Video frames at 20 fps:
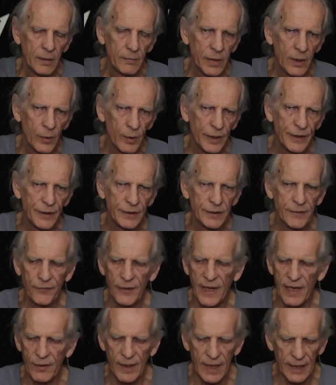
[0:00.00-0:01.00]
But we'll use a
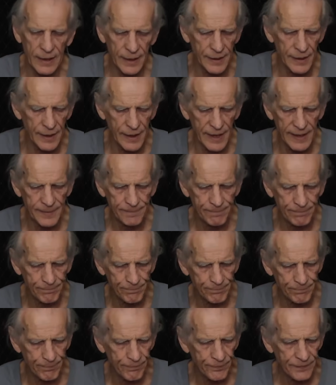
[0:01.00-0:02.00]
fret rocker today.
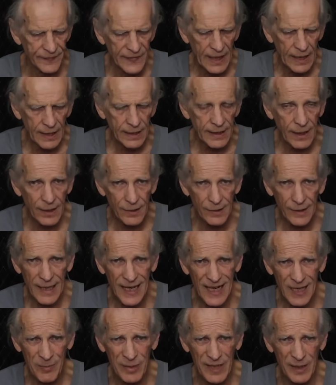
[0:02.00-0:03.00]
Now, a
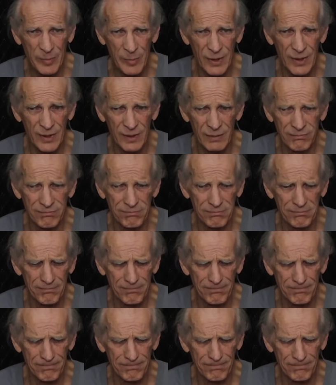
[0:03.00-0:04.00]
lot of people
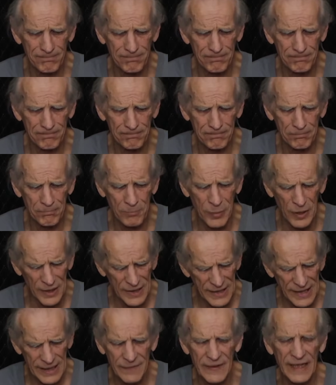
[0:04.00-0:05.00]

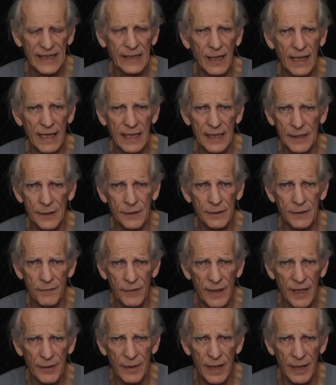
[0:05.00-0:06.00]
believe they know how to use a
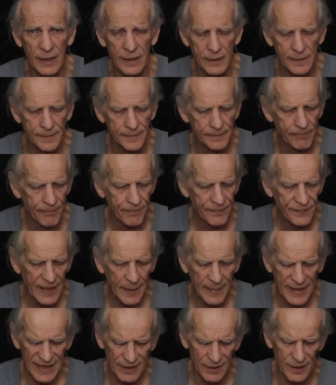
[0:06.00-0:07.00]
fret rocker.
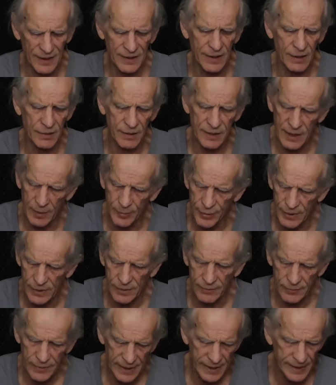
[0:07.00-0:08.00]
I mean, it looks so simple,
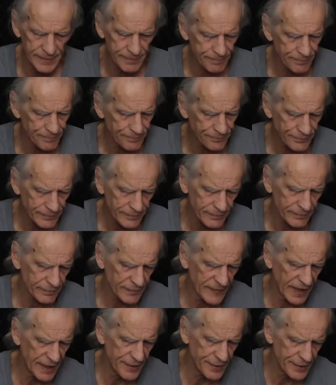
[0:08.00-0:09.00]
right?
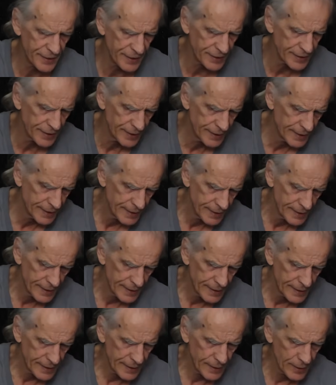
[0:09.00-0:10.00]
And you just
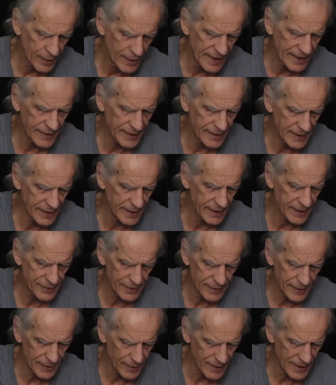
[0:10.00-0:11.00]
go like
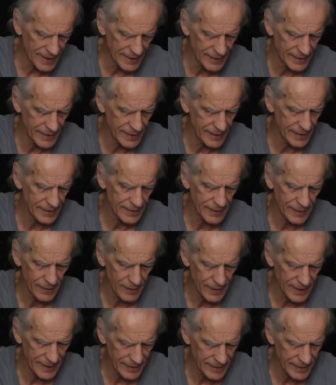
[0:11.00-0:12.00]
this and go like this and
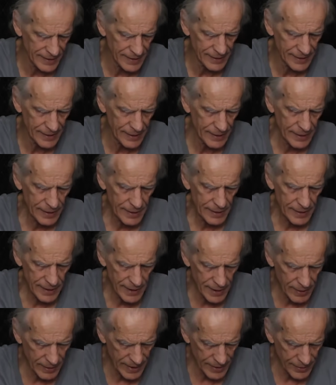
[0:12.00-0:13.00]
go like this,
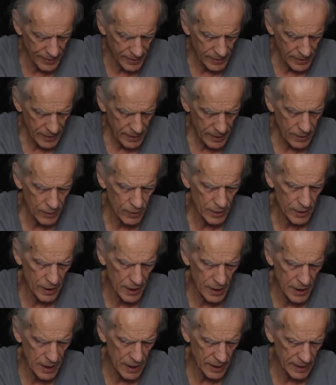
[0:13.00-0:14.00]
and you go
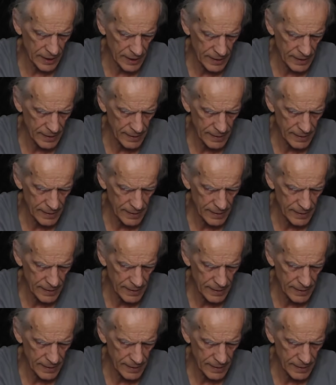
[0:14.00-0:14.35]
along.